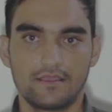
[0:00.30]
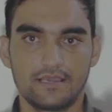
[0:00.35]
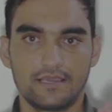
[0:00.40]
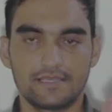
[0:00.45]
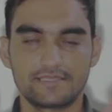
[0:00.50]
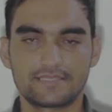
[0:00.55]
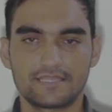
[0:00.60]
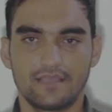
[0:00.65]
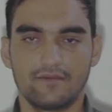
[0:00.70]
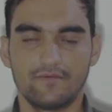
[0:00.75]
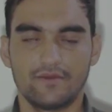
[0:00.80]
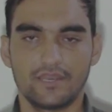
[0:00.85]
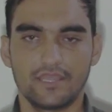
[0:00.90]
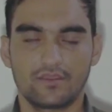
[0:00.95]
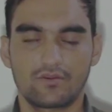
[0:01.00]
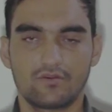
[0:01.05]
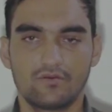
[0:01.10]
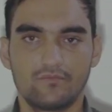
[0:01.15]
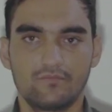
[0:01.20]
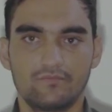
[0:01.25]
Assalamu
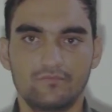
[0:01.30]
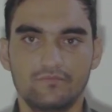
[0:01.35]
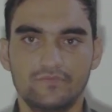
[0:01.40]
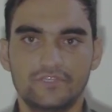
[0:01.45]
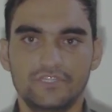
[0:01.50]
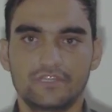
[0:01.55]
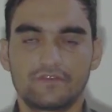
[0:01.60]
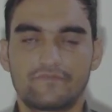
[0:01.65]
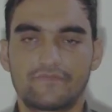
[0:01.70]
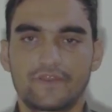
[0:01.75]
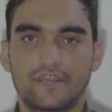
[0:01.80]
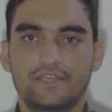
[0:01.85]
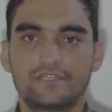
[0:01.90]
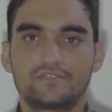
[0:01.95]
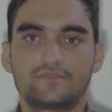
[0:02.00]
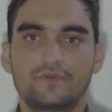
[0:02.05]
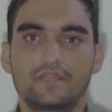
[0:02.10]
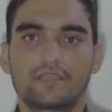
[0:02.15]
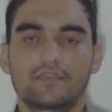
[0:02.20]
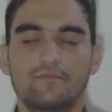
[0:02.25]
alaikum, dear
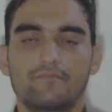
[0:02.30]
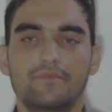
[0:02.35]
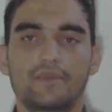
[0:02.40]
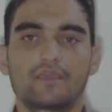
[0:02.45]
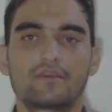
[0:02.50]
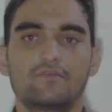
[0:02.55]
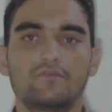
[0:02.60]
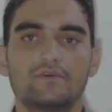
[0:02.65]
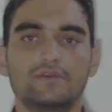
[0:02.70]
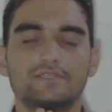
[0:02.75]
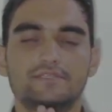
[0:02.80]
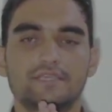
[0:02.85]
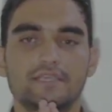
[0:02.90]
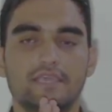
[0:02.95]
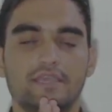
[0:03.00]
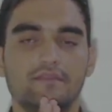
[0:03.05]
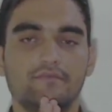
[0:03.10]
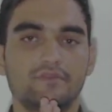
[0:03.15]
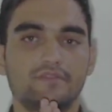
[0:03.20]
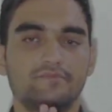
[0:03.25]
friends. Welcome back once
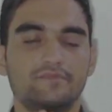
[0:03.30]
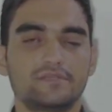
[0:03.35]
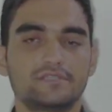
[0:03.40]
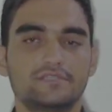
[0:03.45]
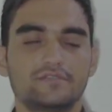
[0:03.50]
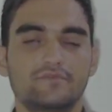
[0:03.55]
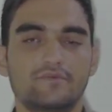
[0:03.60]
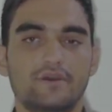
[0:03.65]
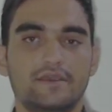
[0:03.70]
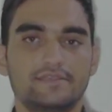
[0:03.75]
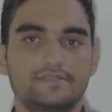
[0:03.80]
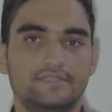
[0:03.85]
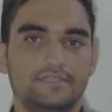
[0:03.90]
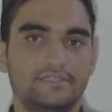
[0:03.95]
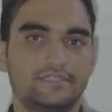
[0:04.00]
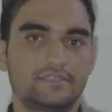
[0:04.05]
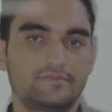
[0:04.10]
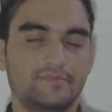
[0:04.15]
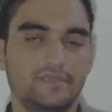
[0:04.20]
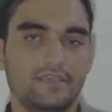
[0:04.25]
again with Passive Voice.
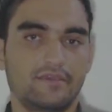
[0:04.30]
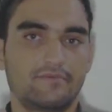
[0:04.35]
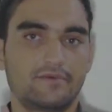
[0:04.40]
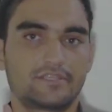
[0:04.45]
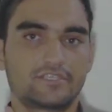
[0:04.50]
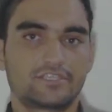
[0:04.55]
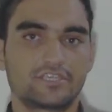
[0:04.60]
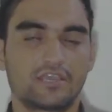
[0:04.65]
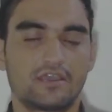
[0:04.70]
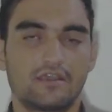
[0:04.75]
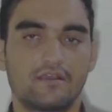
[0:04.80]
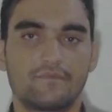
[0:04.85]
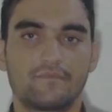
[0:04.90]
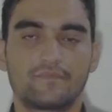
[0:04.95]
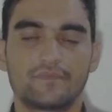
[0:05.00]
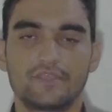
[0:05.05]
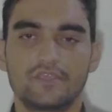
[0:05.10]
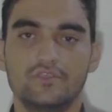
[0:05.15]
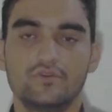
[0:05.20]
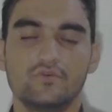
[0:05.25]
This is me, Ahmad Shah.
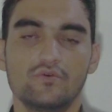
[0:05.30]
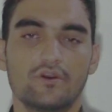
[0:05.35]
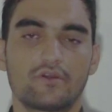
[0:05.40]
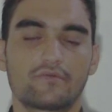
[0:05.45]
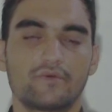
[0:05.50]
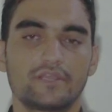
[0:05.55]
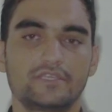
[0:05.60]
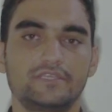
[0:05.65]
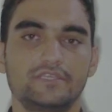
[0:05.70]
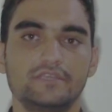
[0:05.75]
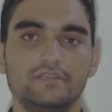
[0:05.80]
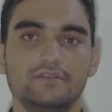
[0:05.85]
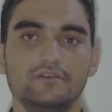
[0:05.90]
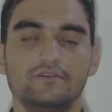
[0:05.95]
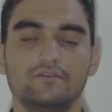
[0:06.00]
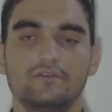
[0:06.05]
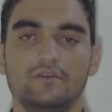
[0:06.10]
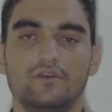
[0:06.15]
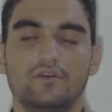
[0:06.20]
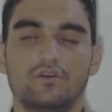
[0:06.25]
You are
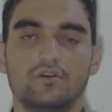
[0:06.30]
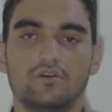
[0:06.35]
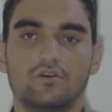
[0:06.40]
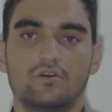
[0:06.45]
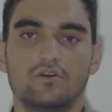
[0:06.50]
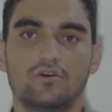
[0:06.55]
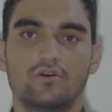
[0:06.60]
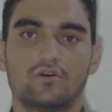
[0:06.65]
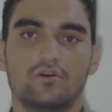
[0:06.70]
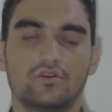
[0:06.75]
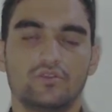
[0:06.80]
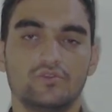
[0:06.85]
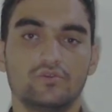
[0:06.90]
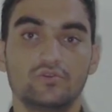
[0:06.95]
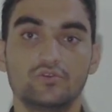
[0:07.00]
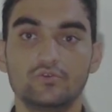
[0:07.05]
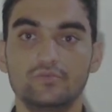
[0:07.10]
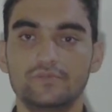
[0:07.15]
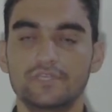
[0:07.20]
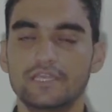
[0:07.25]
watching
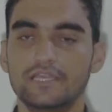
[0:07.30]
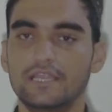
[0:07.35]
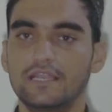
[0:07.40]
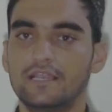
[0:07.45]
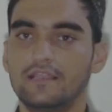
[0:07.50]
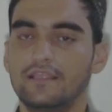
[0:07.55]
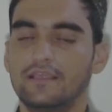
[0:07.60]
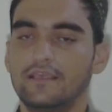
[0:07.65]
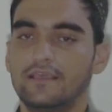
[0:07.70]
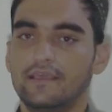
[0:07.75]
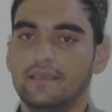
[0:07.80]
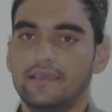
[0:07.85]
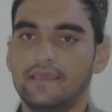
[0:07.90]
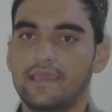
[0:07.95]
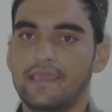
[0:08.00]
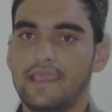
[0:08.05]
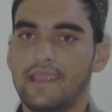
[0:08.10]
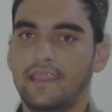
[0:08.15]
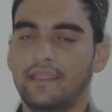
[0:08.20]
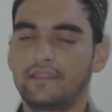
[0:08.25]
YouTube channel,
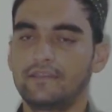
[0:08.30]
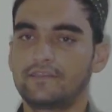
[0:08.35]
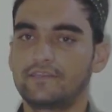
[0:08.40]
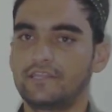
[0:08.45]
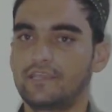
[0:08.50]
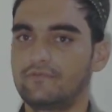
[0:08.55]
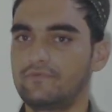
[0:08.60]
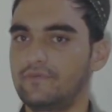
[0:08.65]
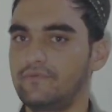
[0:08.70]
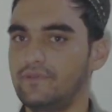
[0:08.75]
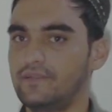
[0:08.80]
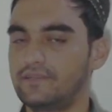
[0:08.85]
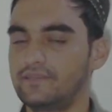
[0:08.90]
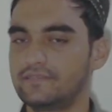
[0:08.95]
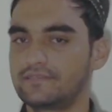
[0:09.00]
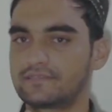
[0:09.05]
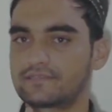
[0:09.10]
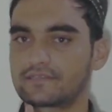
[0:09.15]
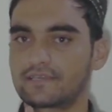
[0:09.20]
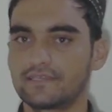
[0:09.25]
and today we will
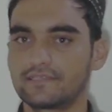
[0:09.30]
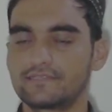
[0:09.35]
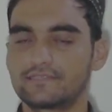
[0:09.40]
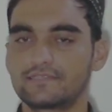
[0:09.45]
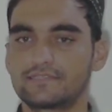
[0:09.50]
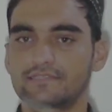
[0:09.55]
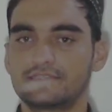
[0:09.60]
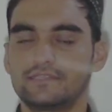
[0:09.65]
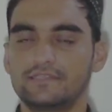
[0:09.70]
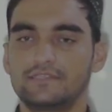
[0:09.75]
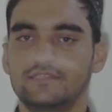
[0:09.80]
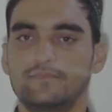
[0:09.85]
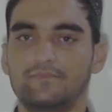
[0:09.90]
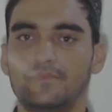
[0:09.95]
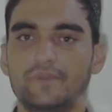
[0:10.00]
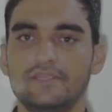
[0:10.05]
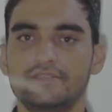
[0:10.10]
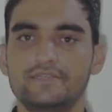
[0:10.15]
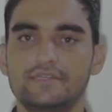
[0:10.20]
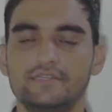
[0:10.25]
discuss the
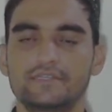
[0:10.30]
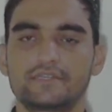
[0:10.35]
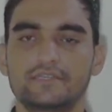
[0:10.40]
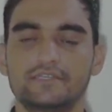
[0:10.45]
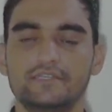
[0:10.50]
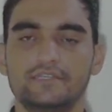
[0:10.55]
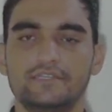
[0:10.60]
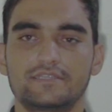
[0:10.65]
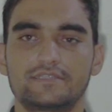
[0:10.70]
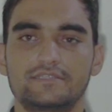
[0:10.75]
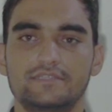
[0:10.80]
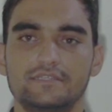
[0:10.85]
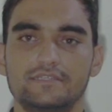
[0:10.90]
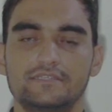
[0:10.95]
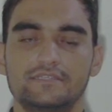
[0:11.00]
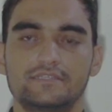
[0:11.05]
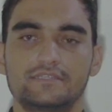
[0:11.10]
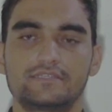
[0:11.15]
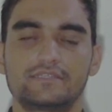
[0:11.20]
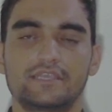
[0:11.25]
present continuous
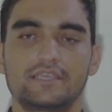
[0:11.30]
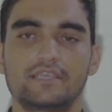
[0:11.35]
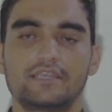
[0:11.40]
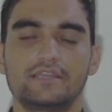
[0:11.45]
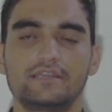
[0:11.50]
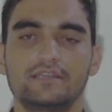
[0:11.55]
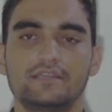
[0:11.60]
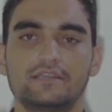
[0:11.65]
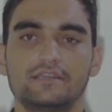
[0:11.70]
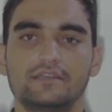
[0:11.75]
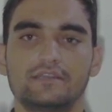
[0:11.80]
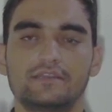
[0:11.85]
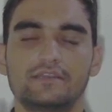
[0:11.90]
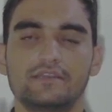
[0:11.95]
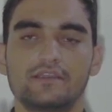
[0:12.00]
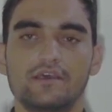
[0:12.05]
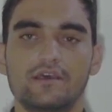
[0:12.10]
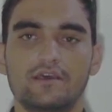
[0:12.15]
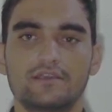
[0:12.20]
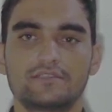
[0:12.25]
tense. The second
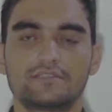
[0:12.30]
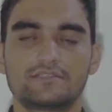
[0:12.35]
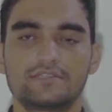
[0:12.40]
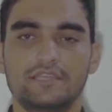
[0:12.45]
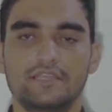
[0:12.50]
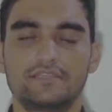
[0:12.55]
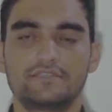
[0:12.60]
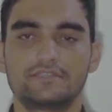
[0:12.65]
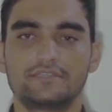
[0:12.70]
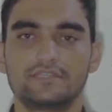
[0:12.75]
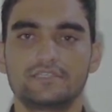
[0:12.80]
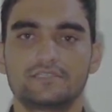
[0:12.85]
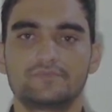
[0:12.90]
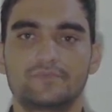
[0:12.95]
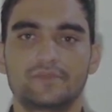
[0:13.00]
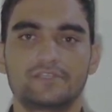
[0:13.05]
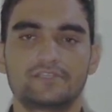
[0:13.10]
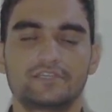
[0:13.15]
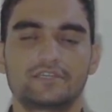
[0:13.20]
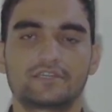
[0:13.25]
last tense is
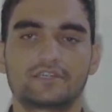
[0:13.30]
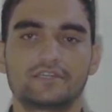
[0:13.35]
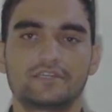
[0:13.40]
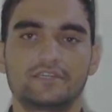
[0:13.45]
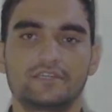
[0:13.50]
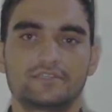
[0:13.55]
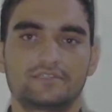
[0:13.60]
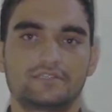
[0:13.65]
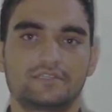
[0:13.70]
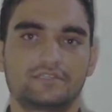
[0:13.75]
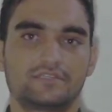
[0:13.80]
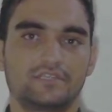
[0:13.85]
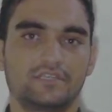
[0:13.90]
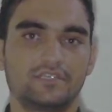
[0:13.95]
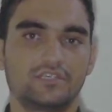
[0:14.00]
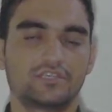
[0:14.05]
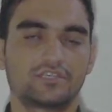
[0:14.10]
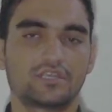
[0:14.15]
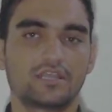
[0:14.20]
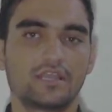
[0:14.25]
present continuous tense.
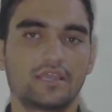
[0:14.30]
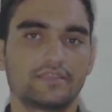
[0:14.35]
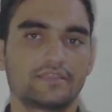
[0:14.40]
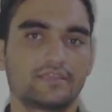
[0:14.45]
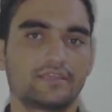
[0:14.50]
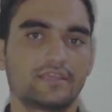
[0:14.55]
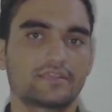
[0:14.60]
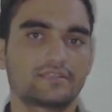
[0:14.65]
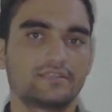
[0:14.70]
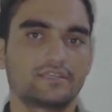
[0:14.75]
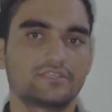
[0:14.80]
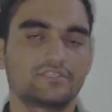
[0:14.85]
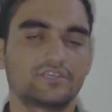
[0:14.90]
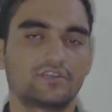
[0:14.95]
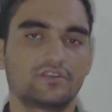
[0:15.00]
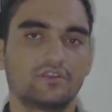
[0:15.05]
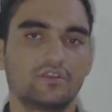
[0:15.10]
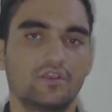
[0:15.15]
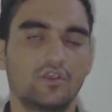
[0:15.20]
Inshallah, in the next lecture,